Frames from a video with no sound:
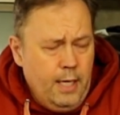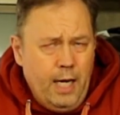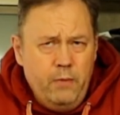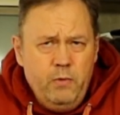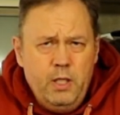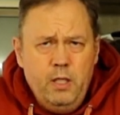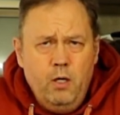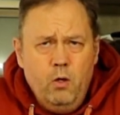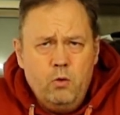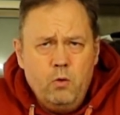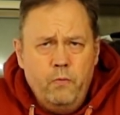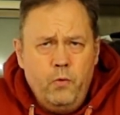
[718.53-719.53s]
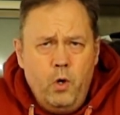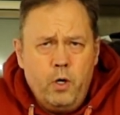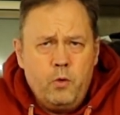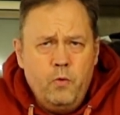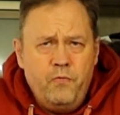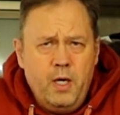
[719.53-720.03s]
And we did a lot of
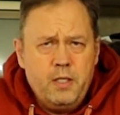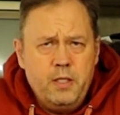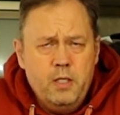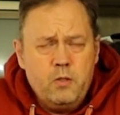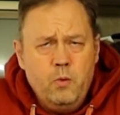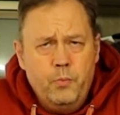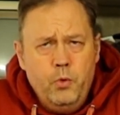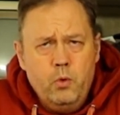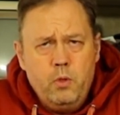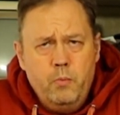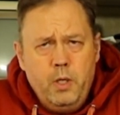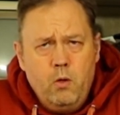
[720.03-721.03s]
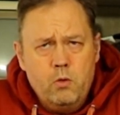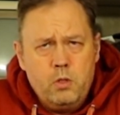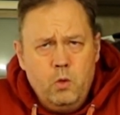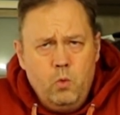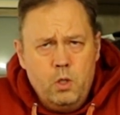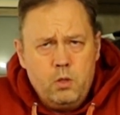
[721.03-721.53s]
work to fix this computer because
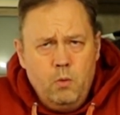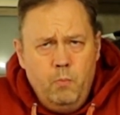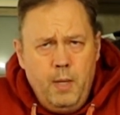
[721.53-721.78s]
there was some